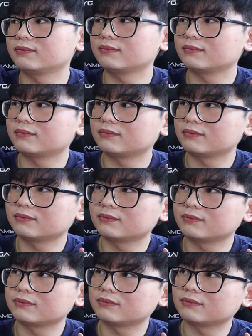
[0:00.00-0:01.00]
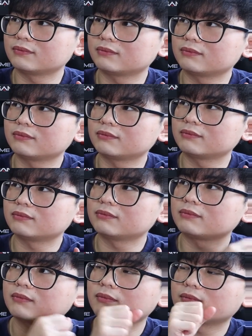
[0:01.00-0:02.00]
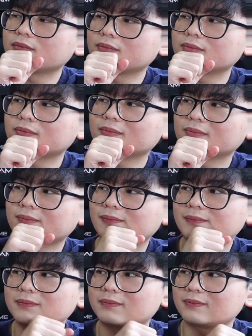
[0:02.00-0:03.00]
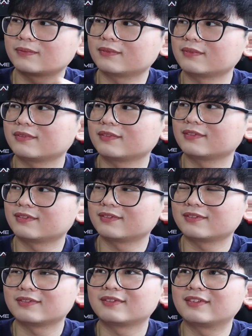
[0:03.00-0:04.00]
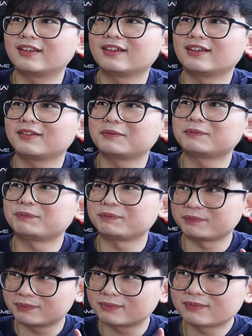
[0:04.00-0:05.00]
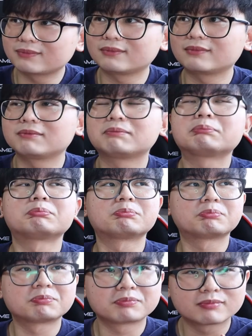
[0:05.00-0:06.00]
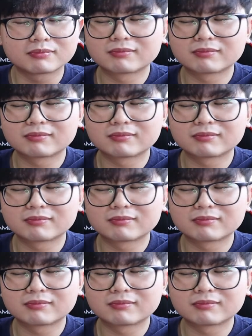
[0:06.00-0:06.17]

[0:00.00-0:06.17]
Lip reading: The person shown says nothing.